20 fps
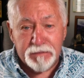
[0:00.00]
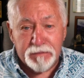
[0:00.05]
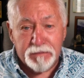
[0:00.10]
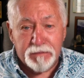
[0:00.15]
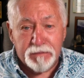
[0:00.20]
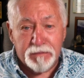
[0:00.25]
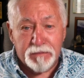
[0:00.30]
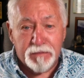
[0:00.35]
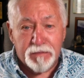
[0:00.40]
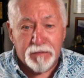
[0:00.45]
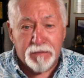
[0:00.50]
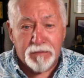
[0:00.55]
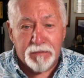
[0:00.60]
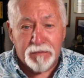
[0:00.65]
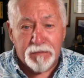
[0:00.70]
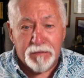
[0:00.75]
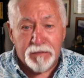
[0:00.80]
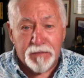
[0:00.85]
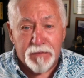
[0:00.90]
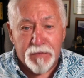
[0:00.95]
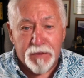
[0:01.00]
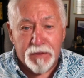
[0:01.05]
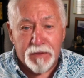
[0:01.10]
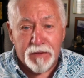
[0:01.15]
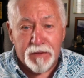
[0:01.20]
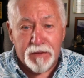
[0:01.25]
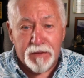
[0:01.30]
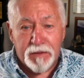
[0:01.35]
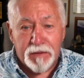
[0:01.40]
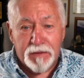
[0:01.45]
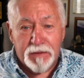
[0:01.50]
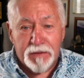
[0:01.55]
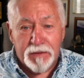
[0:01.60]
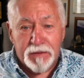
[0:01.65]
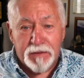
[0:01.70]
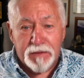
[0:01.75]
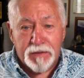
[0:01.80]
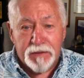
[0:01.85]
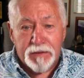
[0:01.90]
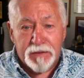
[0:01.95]

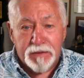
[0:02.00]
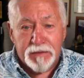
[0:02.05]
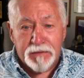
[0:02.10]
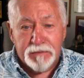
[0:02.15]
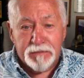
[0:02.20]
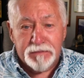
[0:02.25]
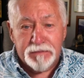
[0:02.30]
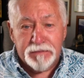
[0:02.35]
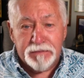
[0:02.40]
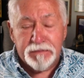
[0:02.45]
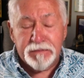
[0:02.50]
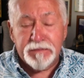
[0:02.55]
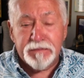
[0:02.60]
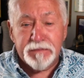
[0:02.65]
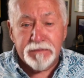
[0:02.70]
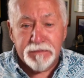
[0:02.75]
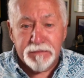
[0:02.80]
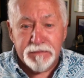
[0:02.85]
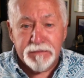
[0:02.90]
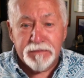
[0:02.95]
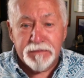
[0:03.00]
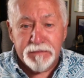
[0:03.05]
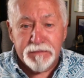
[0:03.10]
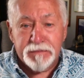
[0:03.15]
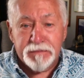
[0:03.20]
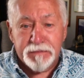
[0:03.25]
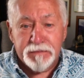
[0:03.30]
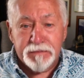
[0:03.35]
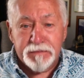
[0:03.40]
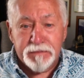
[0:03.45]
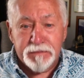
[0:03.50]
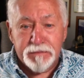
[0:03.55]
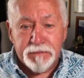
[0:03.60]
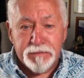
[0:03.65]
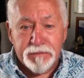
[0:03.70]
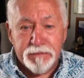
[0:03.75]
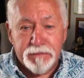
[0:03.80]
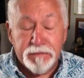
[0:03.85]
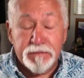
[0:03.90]
The person shown says nothing.